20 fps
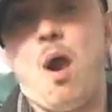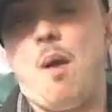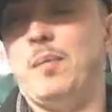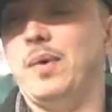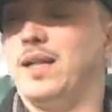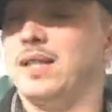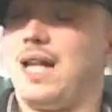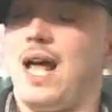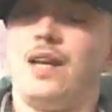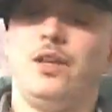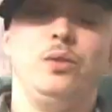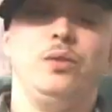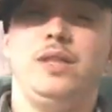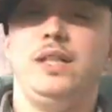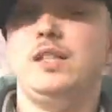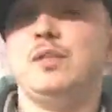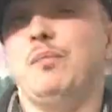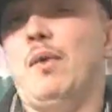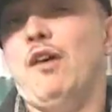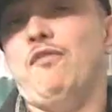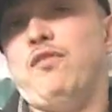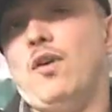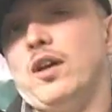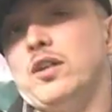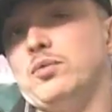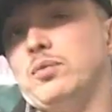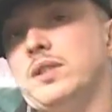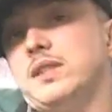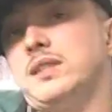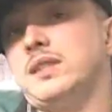because I knew these
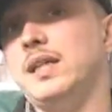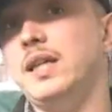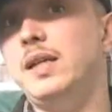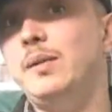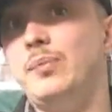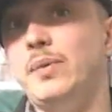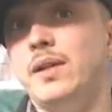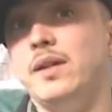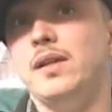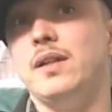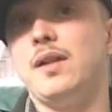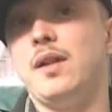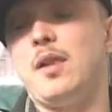motherfuckers was sleeping.